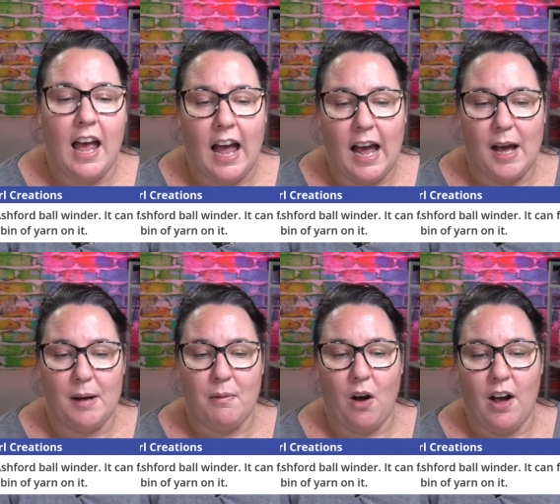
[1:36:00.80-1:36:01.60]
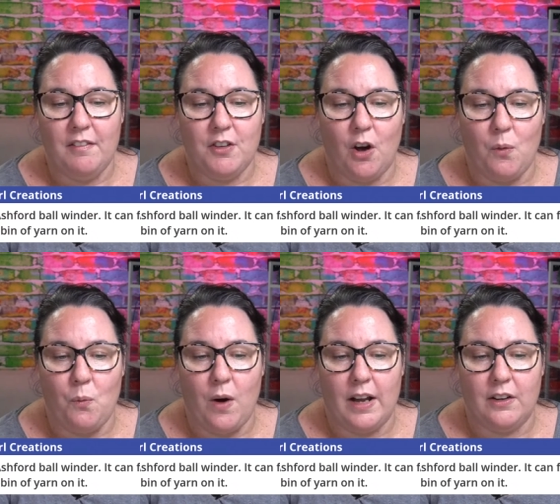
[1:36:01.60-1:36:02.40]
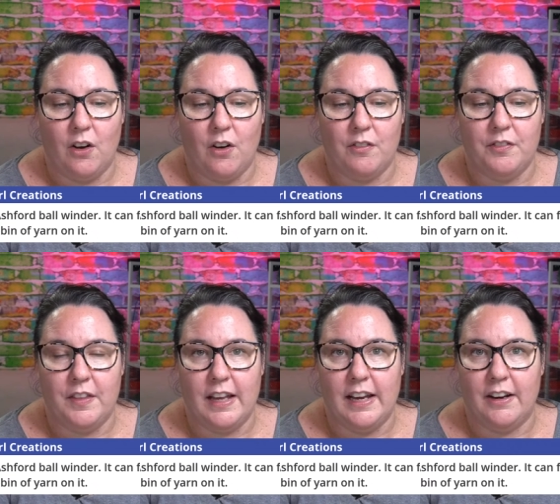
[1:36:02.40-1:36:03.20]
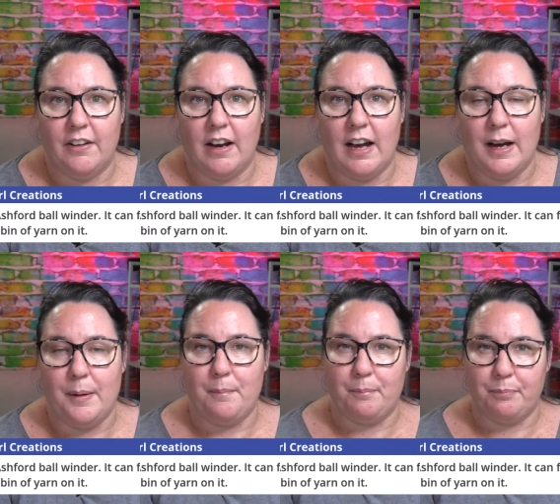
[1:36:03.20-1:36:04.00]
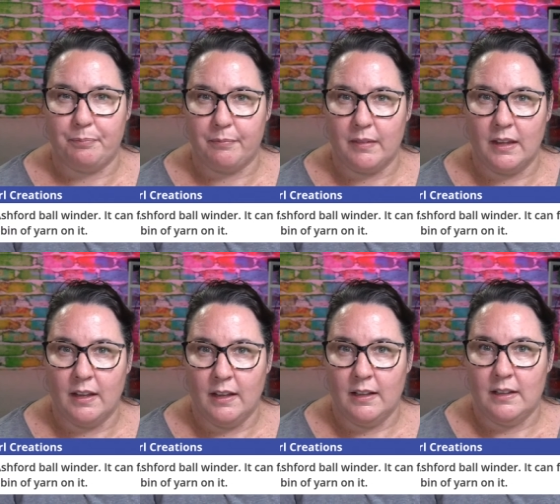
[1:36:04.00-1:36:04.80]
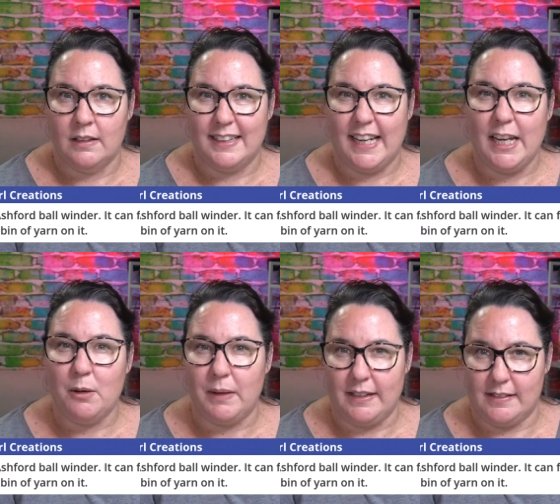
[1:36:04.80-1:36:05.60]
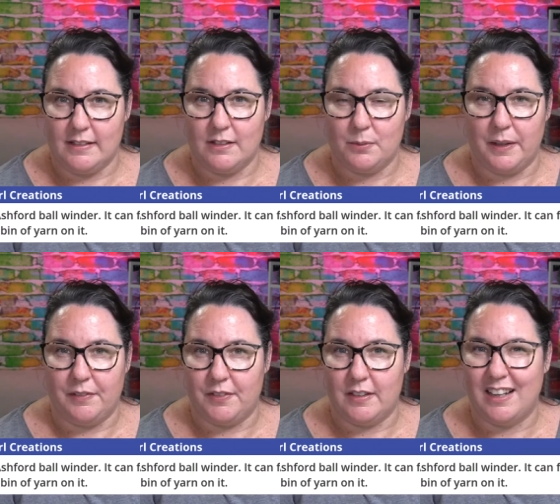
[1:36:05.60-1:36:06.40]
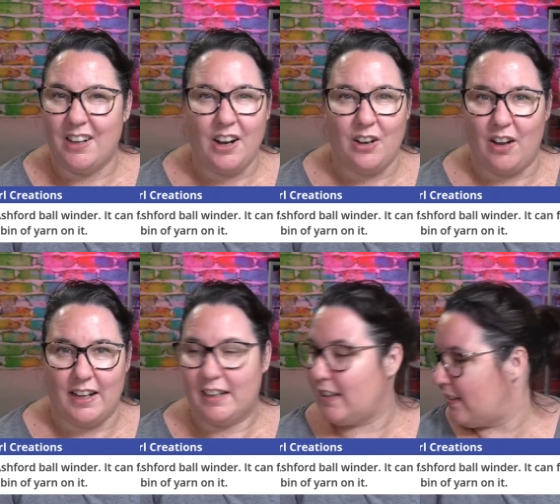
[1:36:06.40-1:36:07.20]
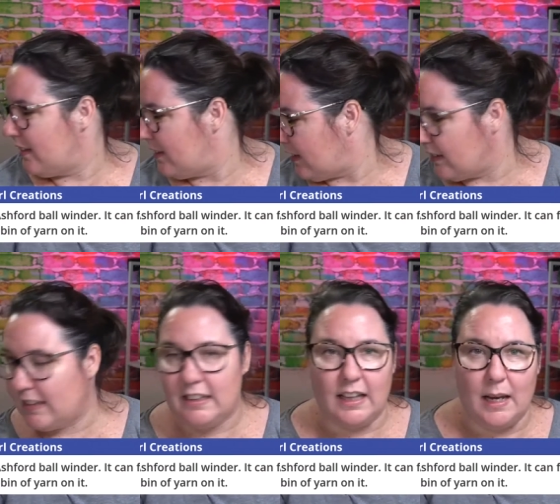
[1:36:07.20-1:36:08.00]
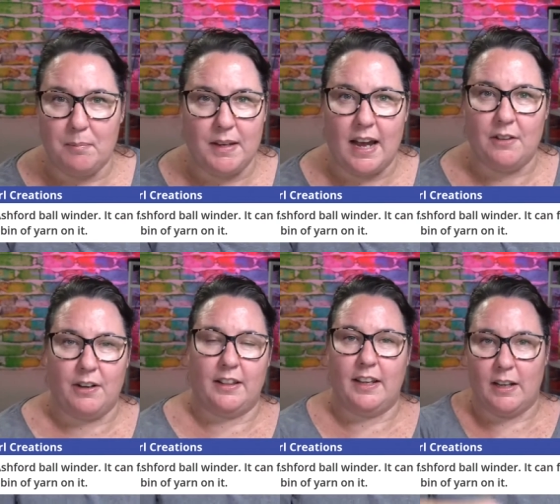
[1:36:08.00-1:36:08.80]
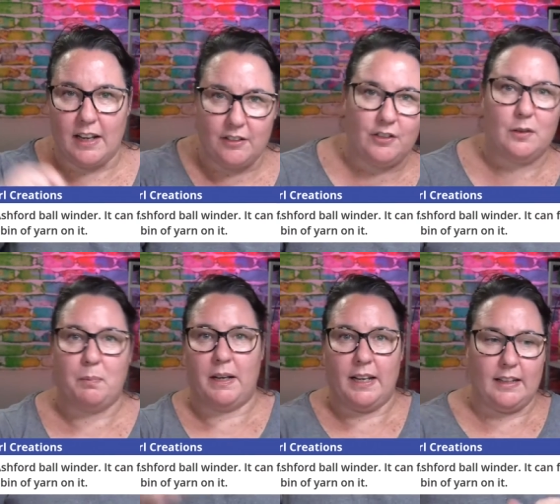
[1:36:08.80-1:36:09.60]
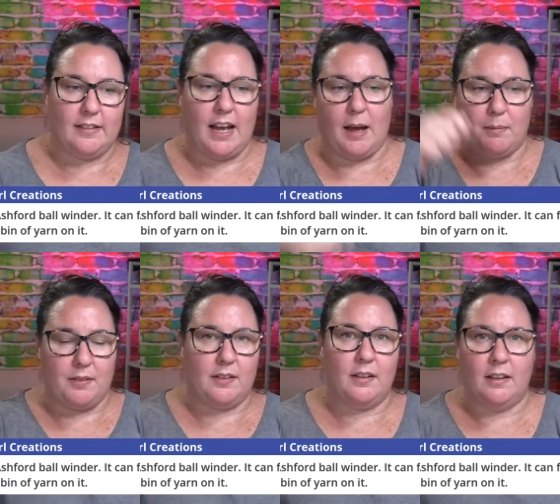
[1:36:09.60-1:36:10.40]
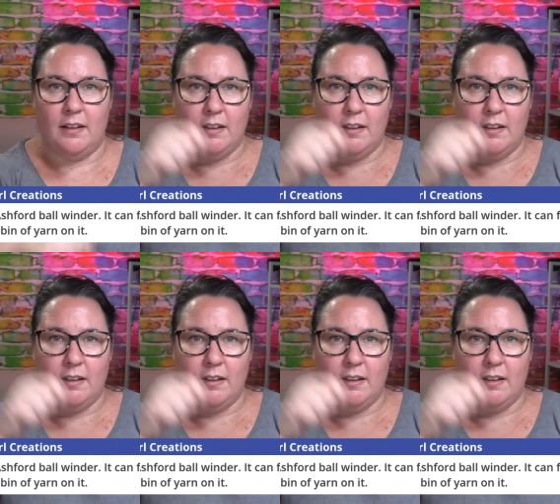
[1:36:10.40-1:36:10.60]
Um, I've got one of their um, kiwi swifts, and I don't like it because it doesn't clamp down or anything. And as you spin it, it taps, and